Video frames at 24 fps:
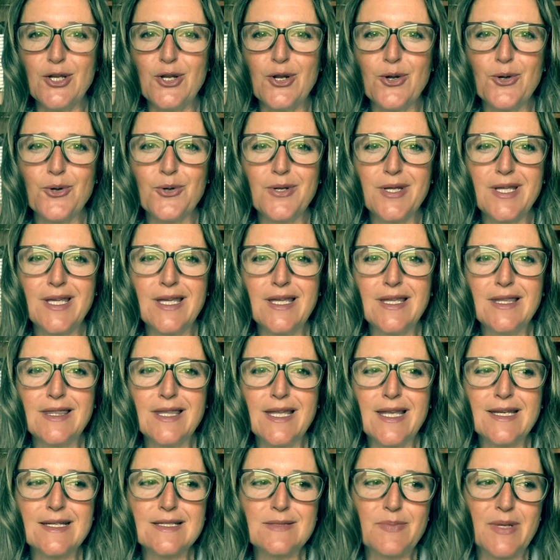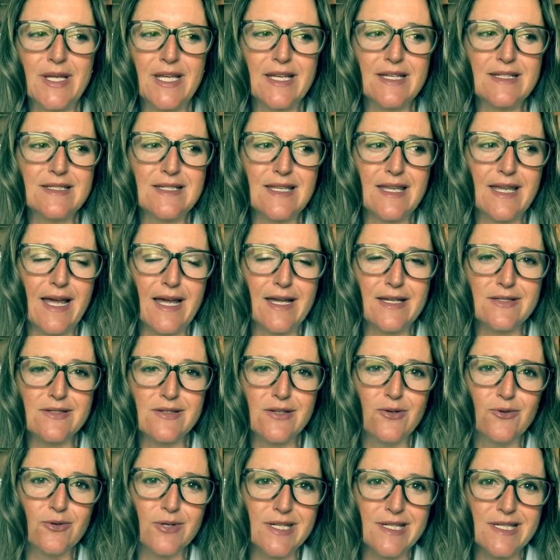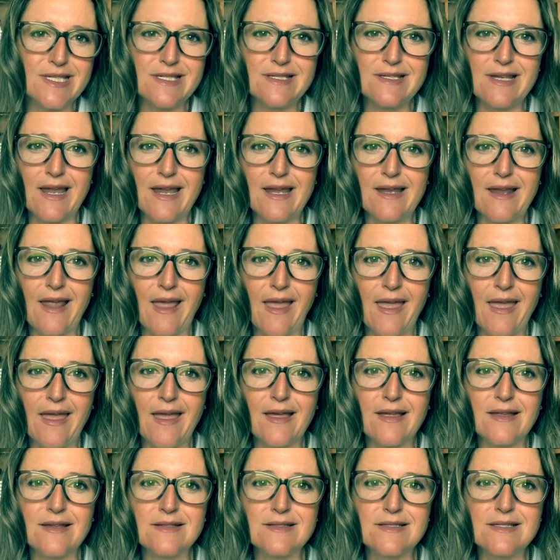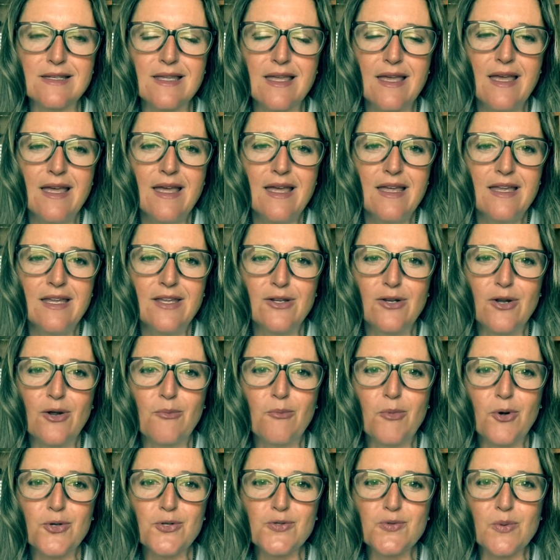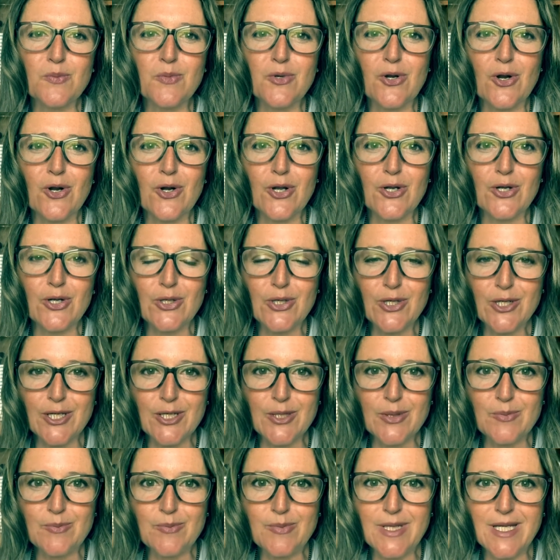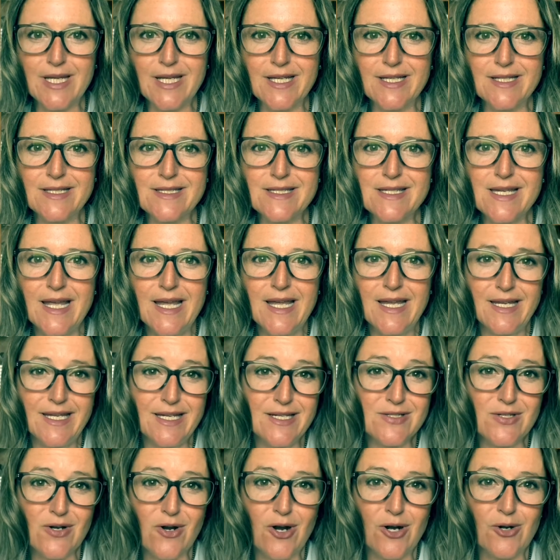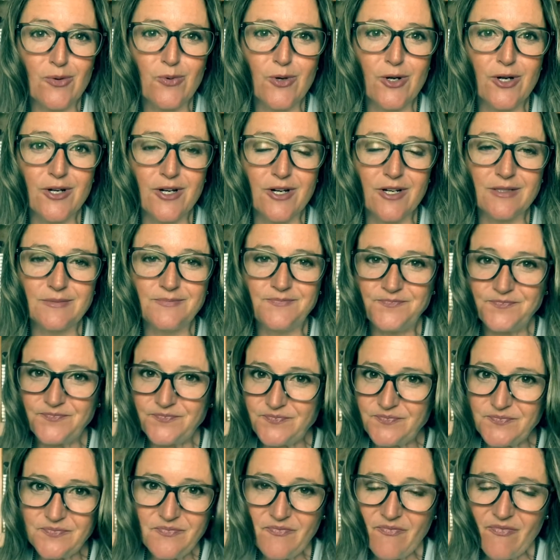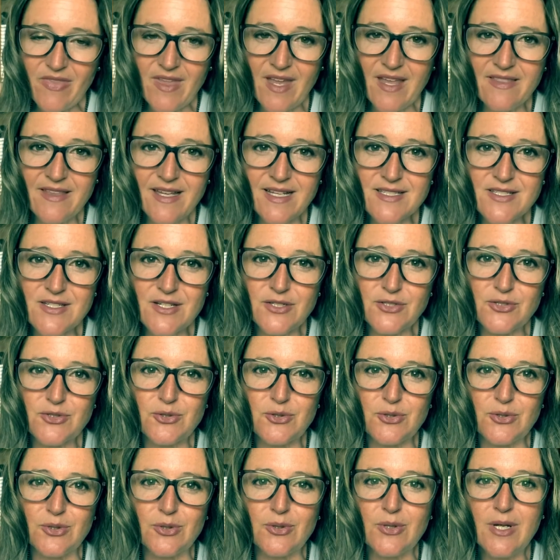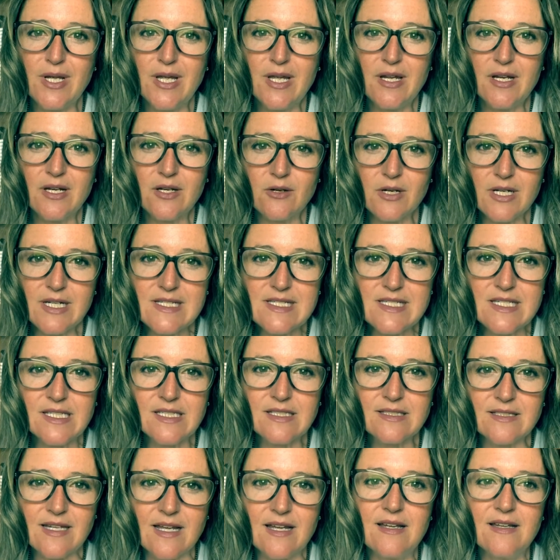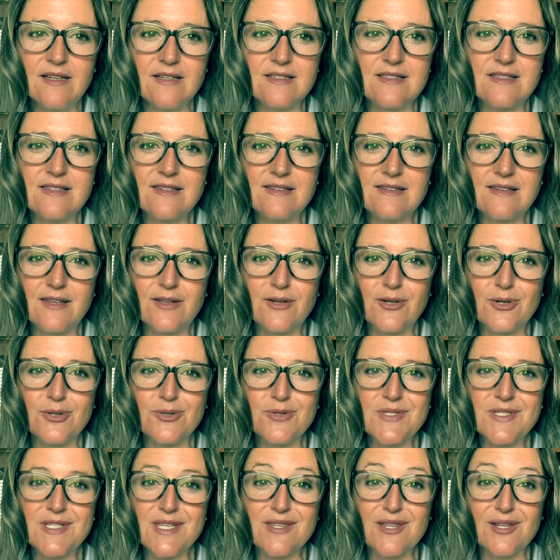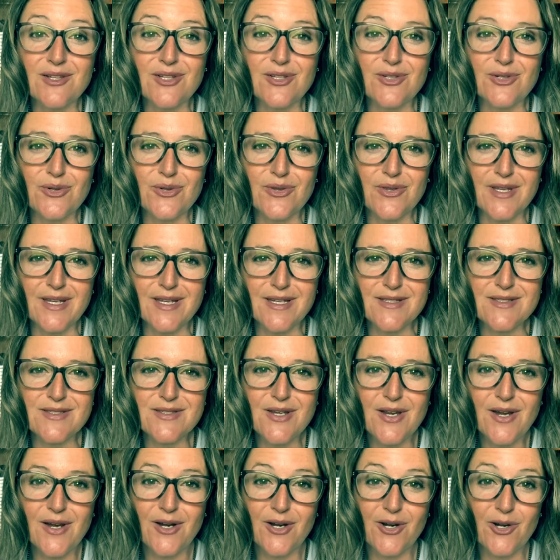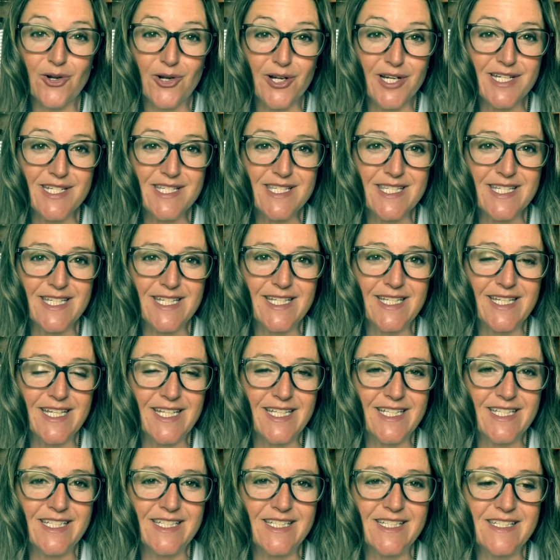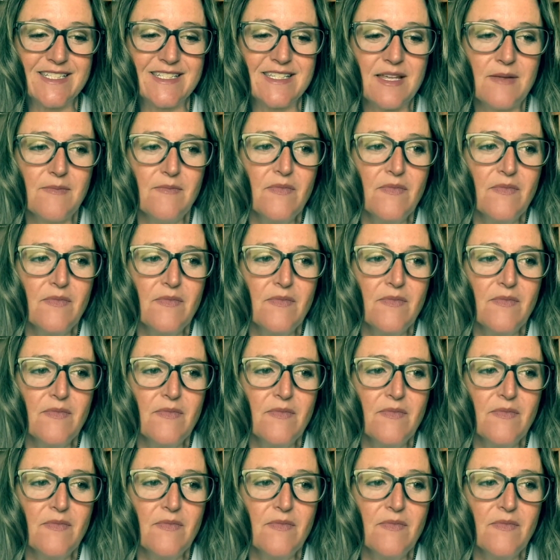know, he thinks because he has grease stained hands, you know, most women aren't going to look at him because he's a hard worker. That's not true. Grayson does, you know, see the little things. Grayson is